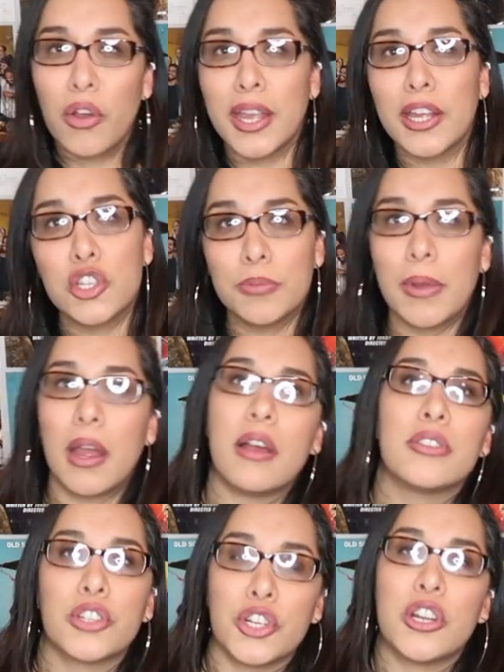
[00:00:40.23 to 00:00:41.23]
i'll get to my
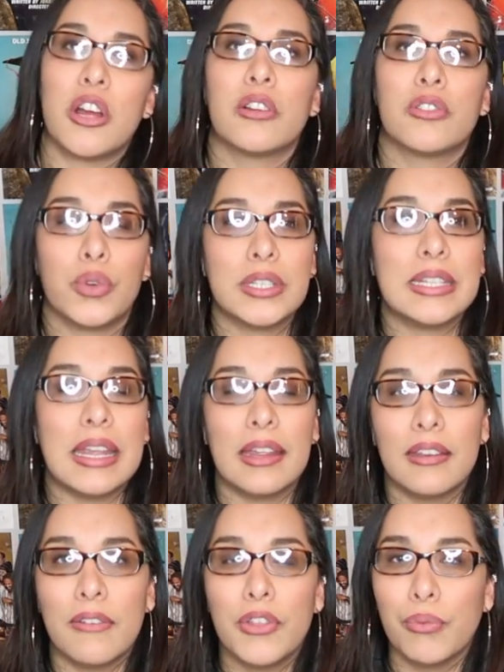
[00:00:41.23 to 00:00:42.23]
oscar talk towards the
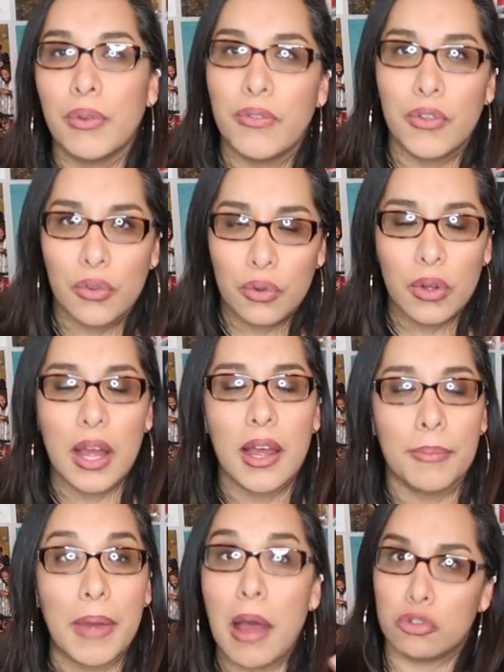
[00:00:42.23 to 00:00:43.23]
end of the review
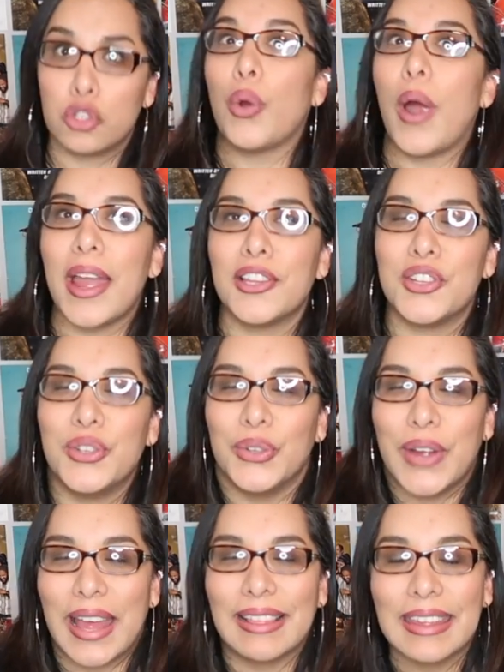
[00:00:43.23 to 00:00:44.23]
um, i'll try
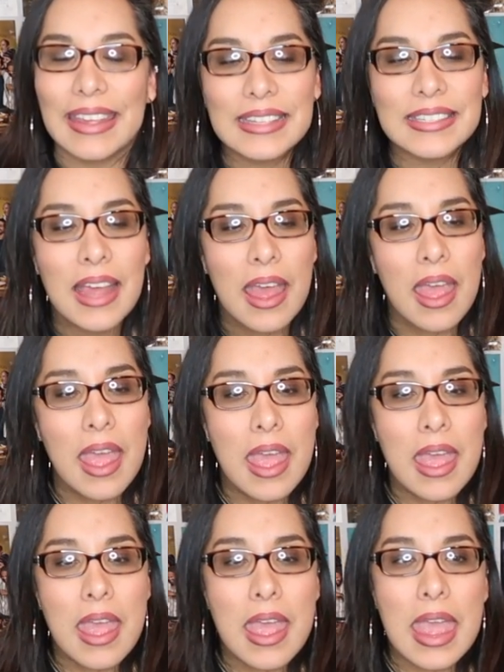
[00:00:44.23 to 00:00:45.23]
to at least
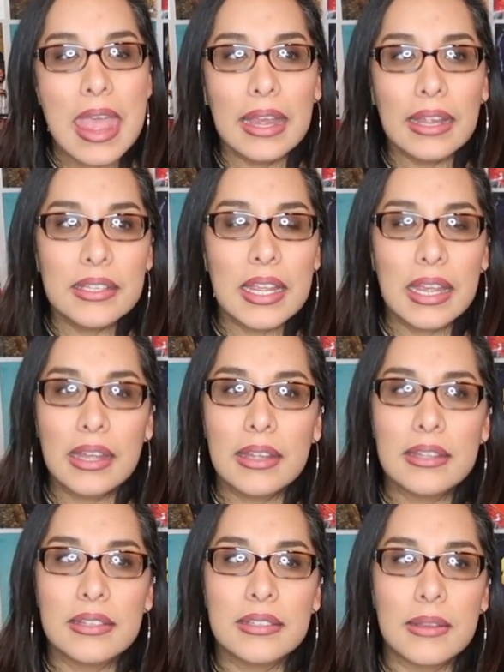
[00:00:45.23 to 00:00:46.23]
it
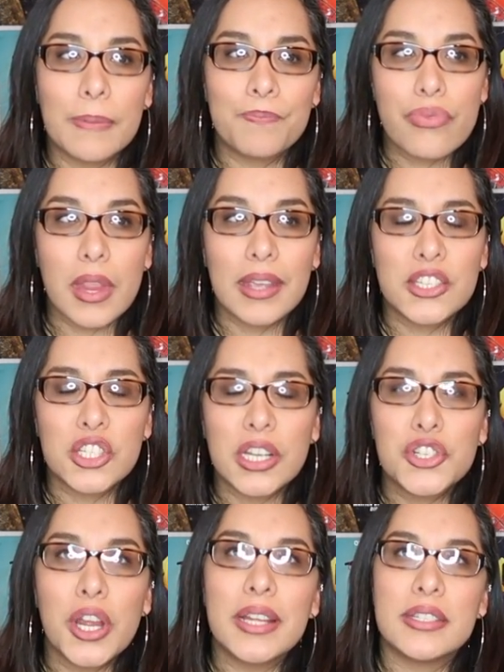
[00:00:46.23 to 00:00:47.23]
is
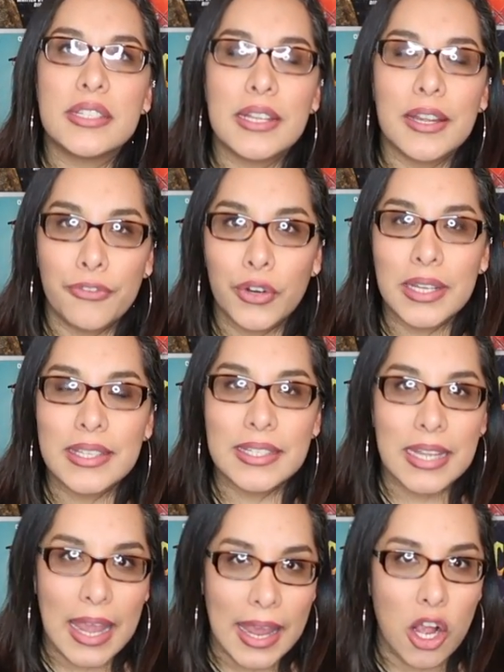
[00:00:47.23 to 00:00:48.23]
such a different
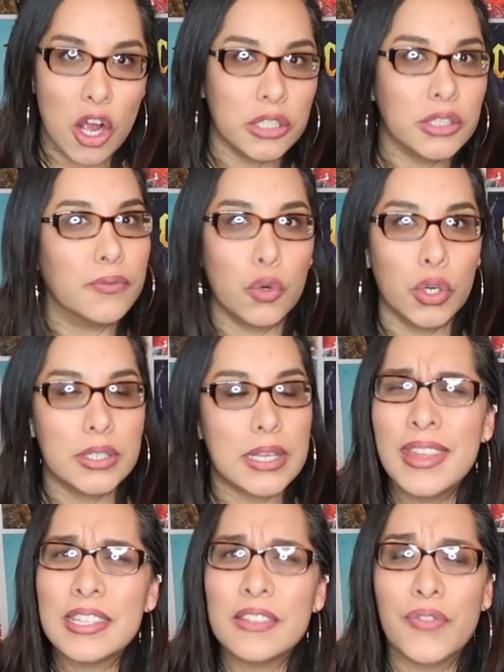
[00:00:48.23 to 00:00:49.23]
take on divorce
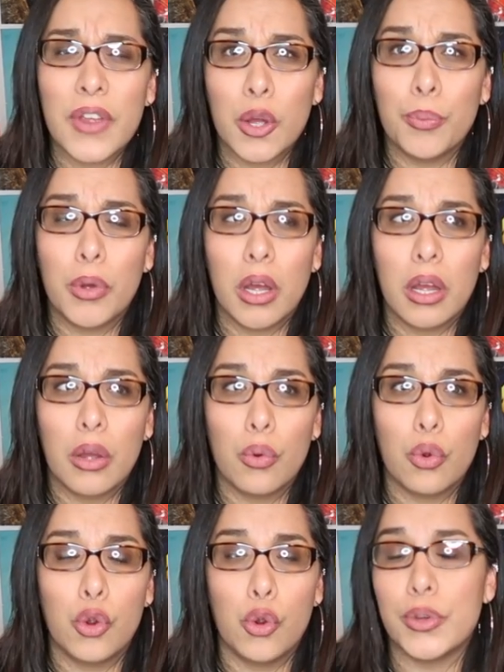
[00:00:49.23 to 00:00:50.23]
this film
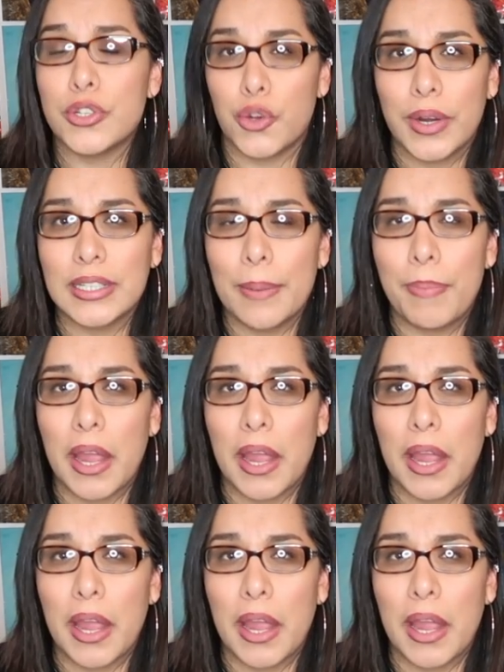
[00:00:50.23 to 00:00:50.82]
who was directed